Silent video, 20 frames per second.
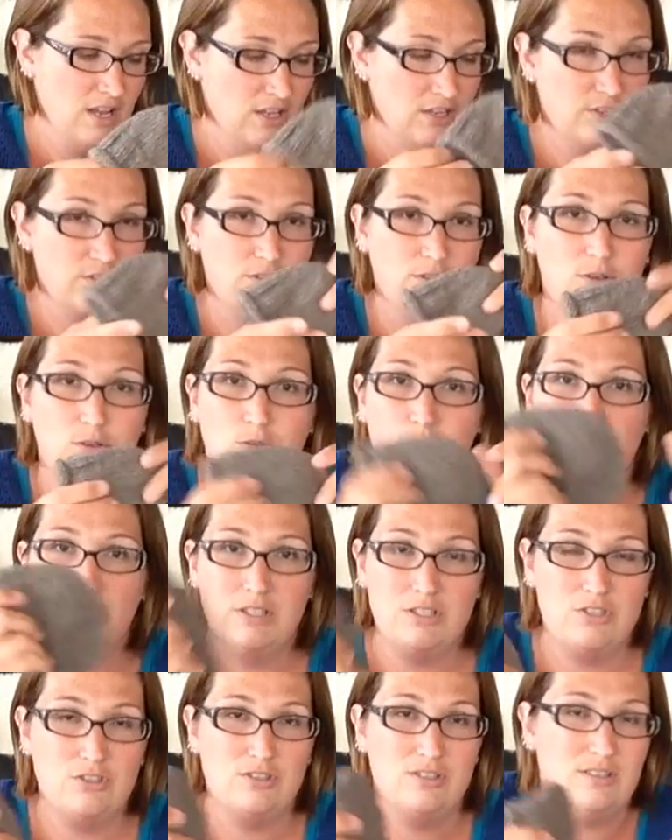So
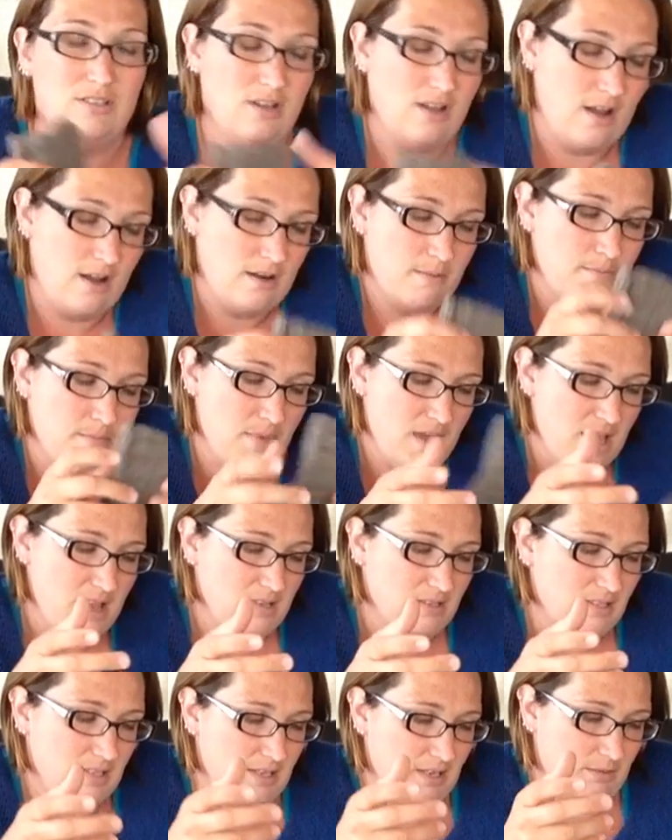it's just an
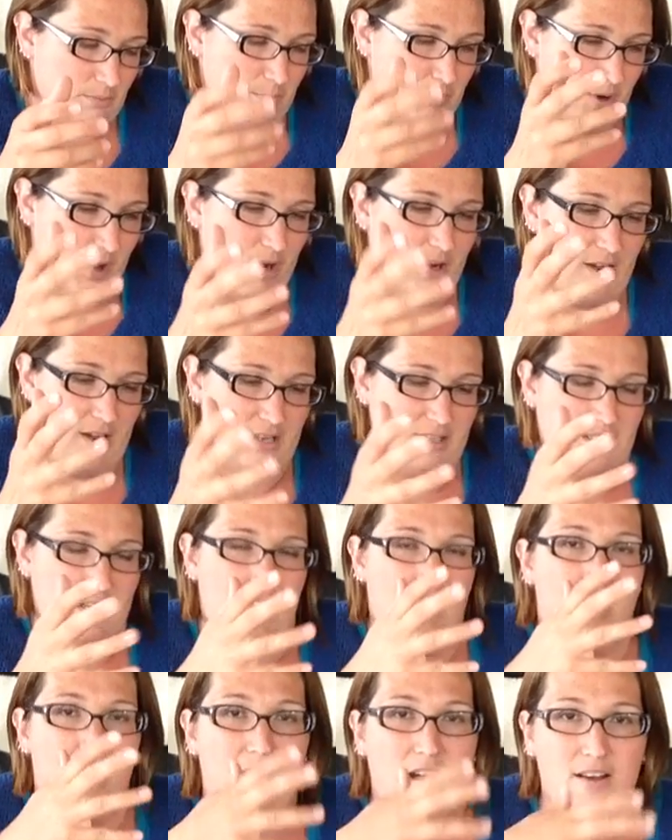amazing product to
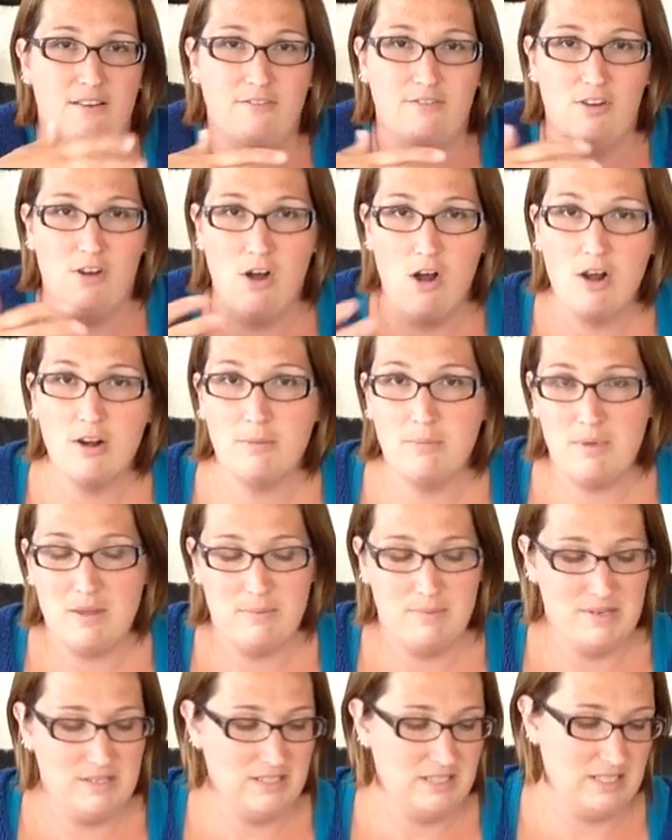have on a
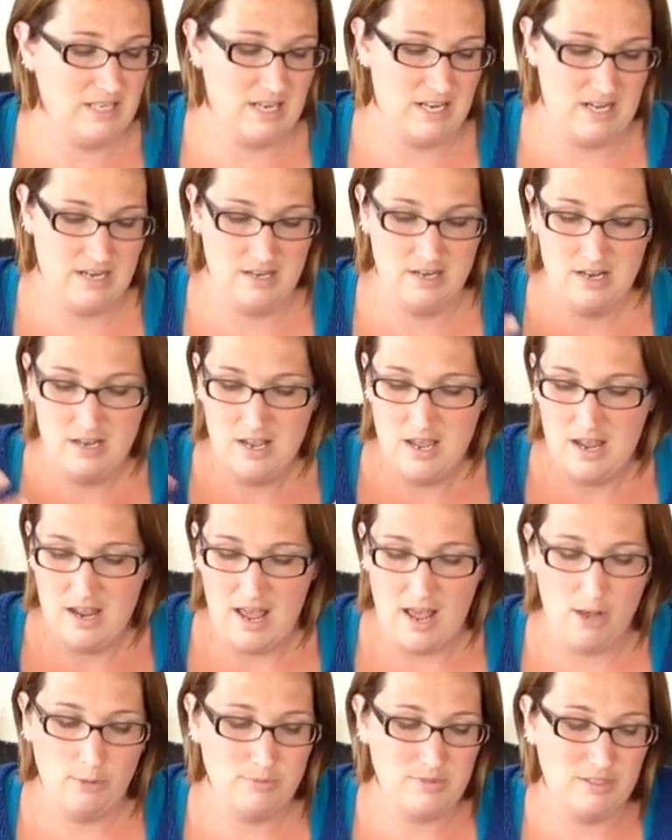baby's skin.
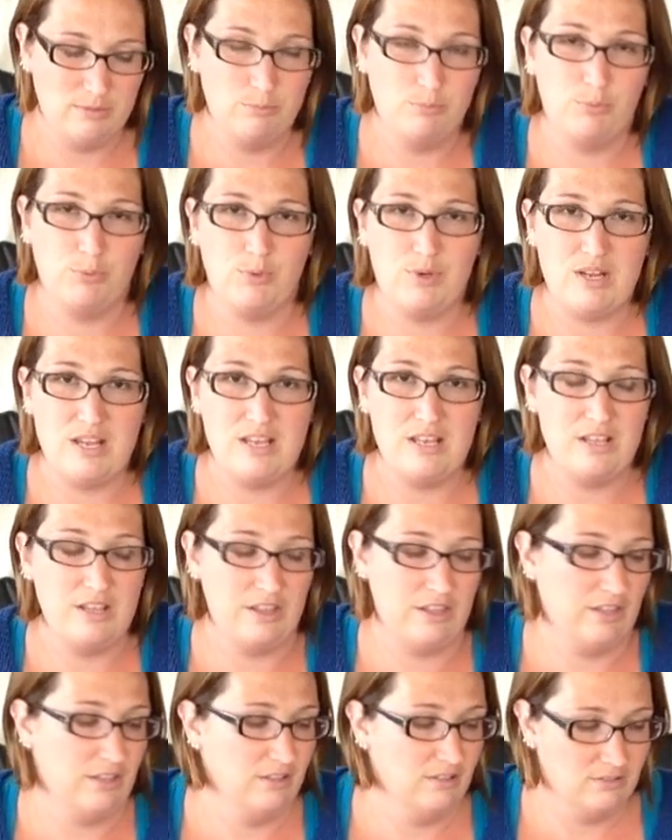Helps it
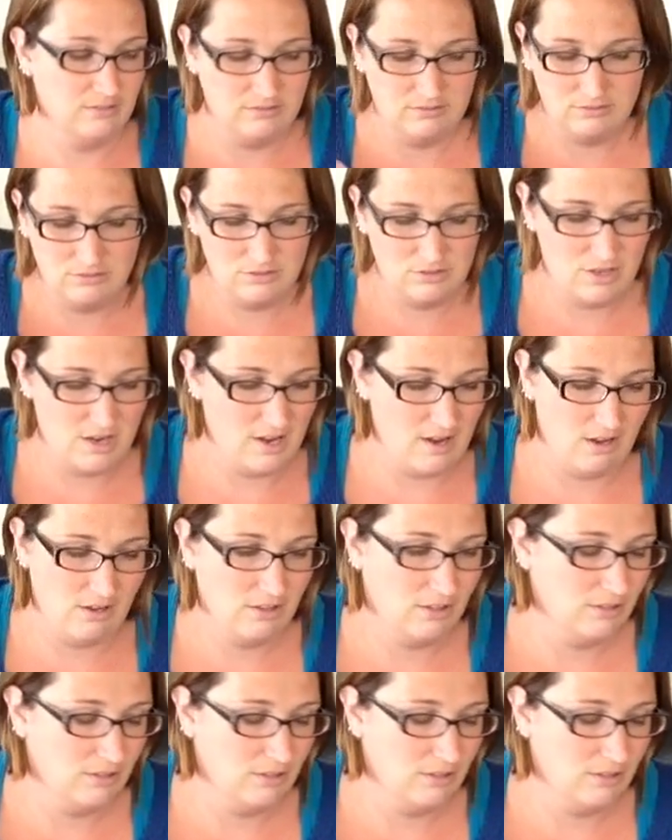breathe. Ugh,